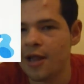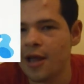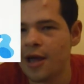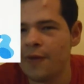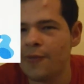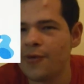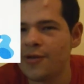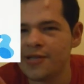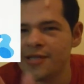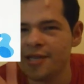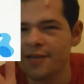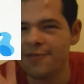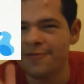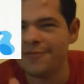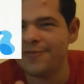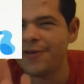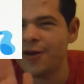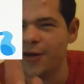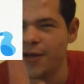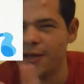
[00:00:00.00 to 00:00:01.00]
I wouldn't say
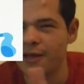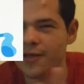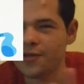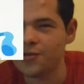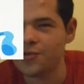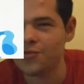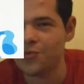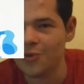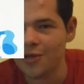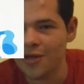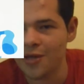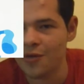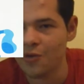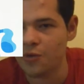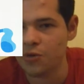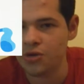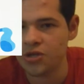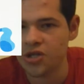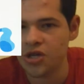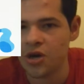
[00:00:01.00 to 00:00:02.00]
funny, it's a really
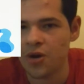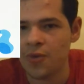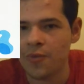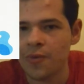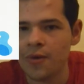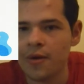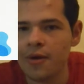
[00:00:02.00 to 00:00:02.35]
cool show.